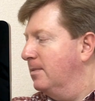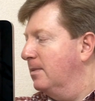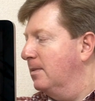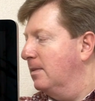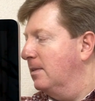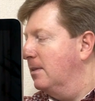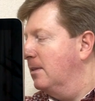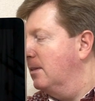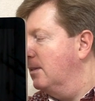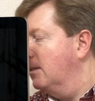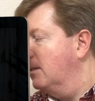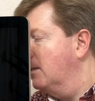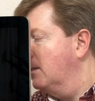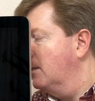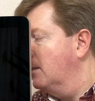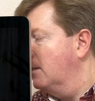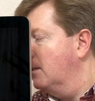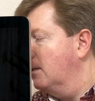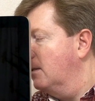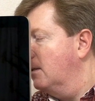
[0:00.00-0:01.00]

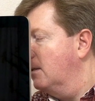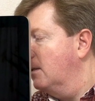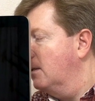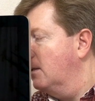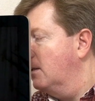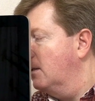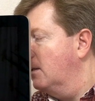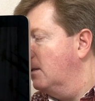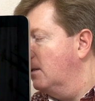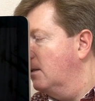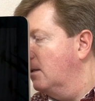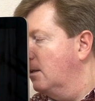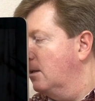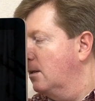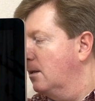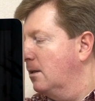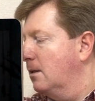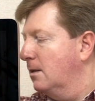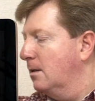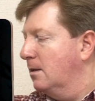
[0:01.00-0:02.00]

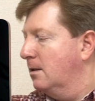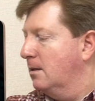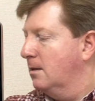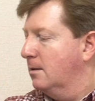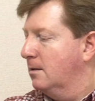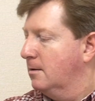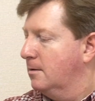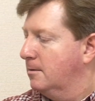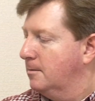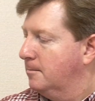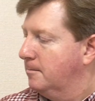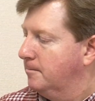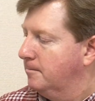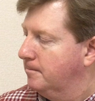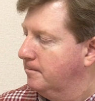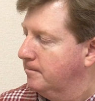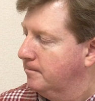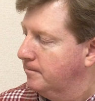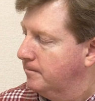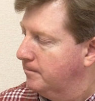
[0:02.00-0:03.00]

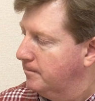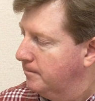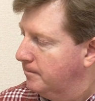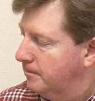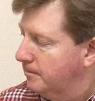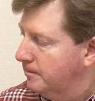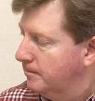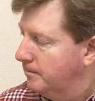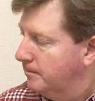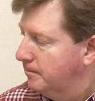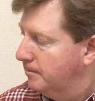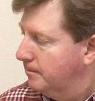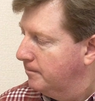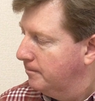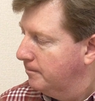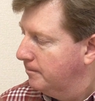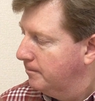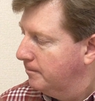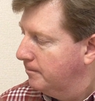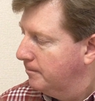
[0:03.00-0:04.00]

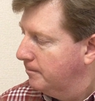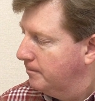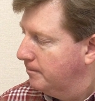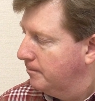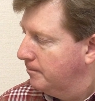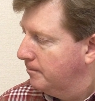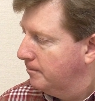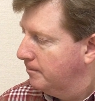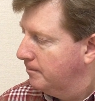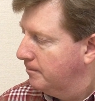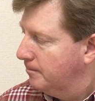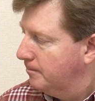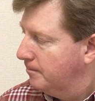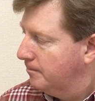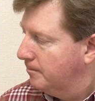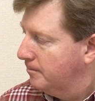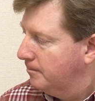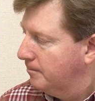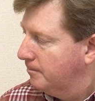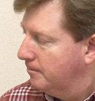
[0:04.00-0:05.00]

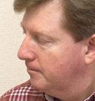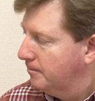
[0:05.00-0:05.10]
(no one is talking)